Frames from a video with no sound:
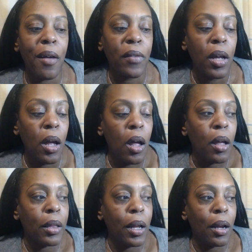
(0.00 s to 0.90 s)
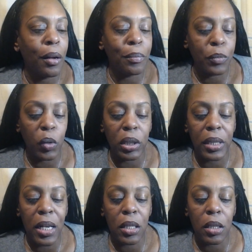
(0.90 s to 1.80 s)
uh, what's this
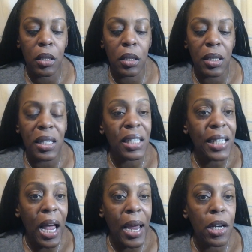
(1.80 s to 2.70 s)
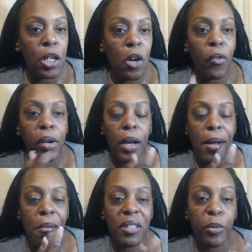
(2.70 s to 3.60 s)
Sensodyne, you know, for your gums,
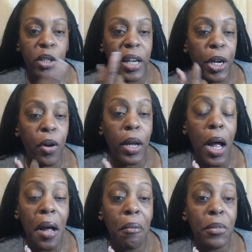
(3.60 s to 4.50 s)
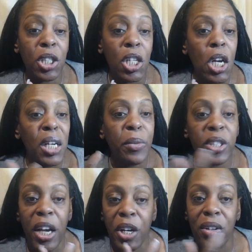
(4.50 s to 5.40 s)
protect your gums, protect your
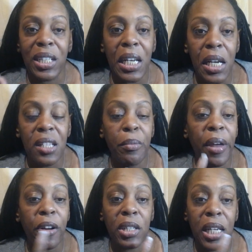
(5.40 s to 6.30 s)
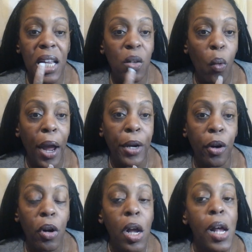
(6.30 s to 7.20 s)
teeth, to make your teeth whiter,
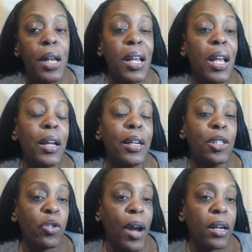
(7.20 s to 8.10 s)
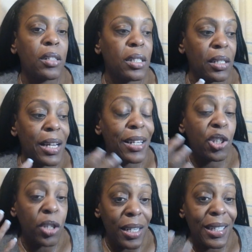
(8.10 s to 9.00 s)
and try to, and
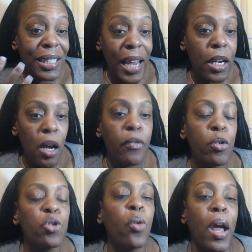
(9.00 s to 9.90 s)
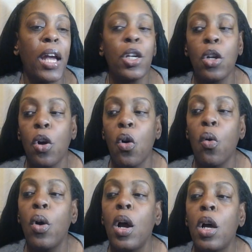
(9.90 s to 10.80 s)
instead of you trying to go
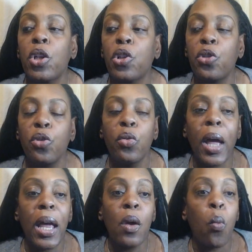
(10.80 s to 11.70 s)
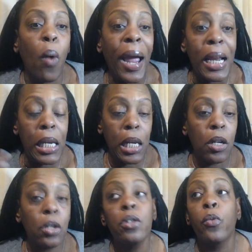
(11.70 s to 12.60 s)
to a whitening
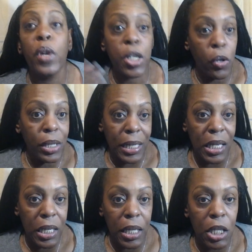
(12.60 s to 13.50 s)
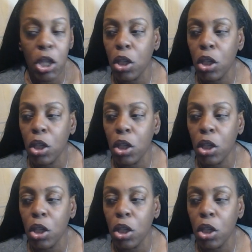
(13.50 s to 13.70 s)
with your dentist, you know,